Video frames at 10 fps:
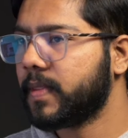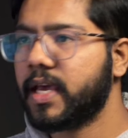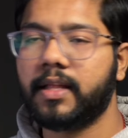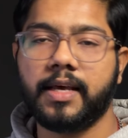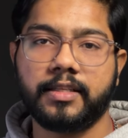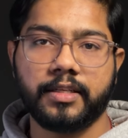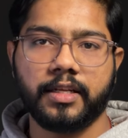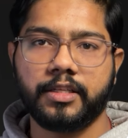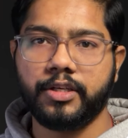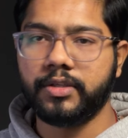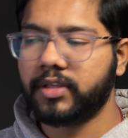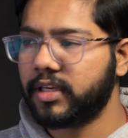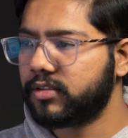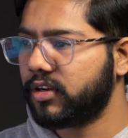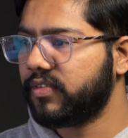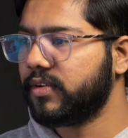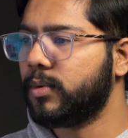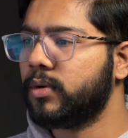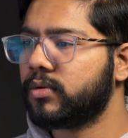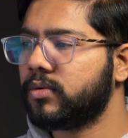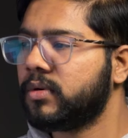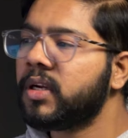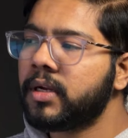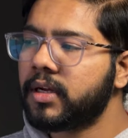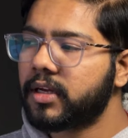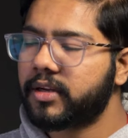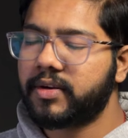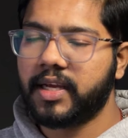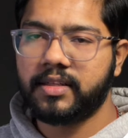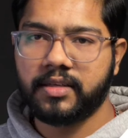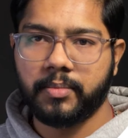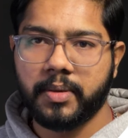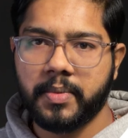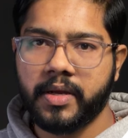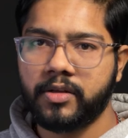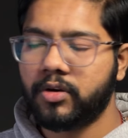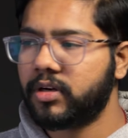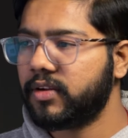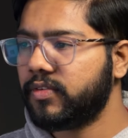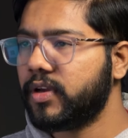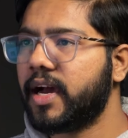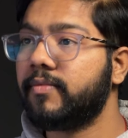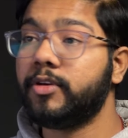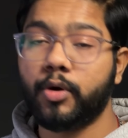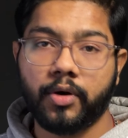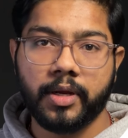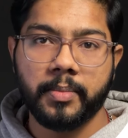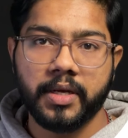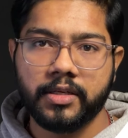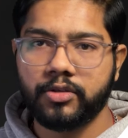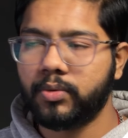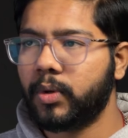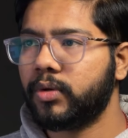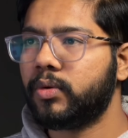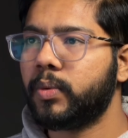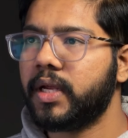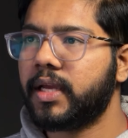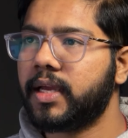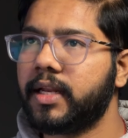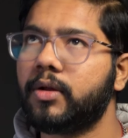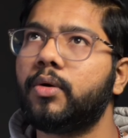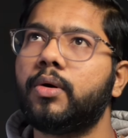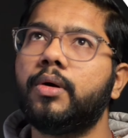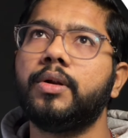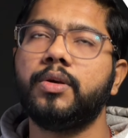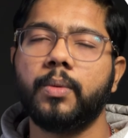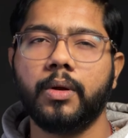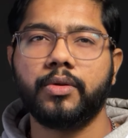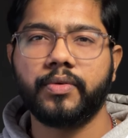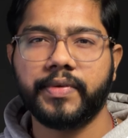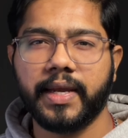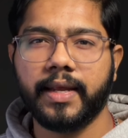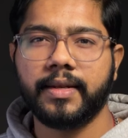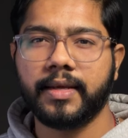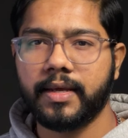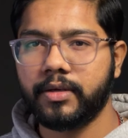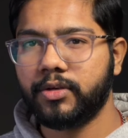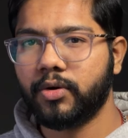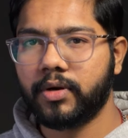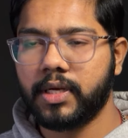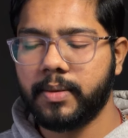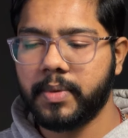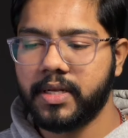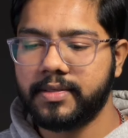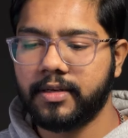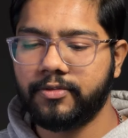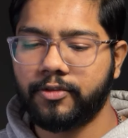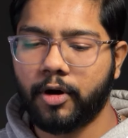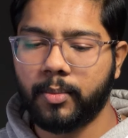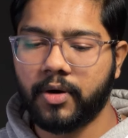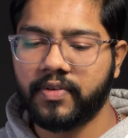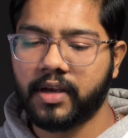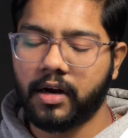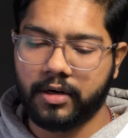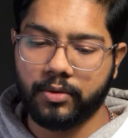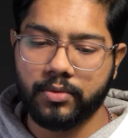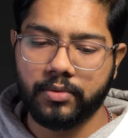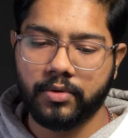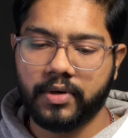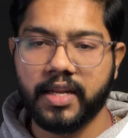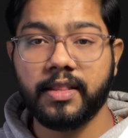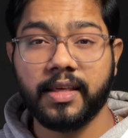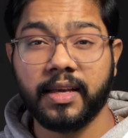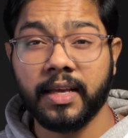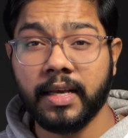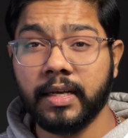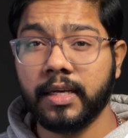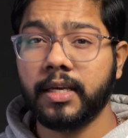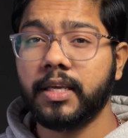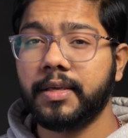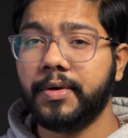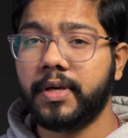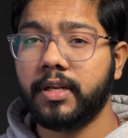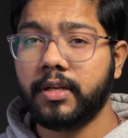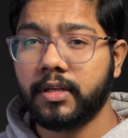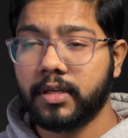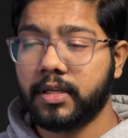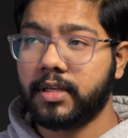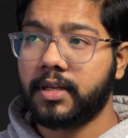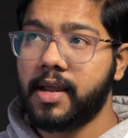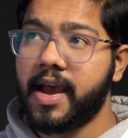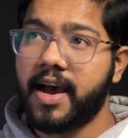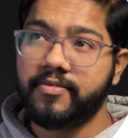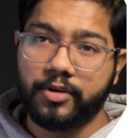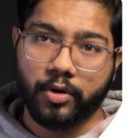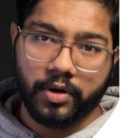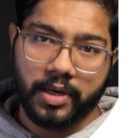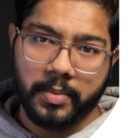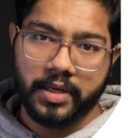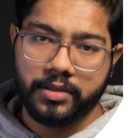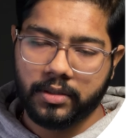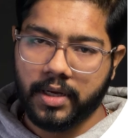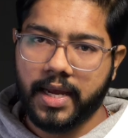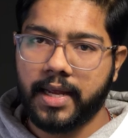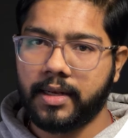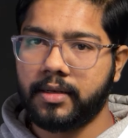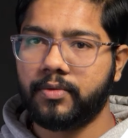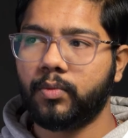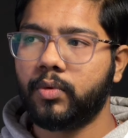yeah, that's another use case. So if you want to create some image, or if you have your image, you want to tweak it, or you want to create your image in form of a cartoon or anything, you can have your image and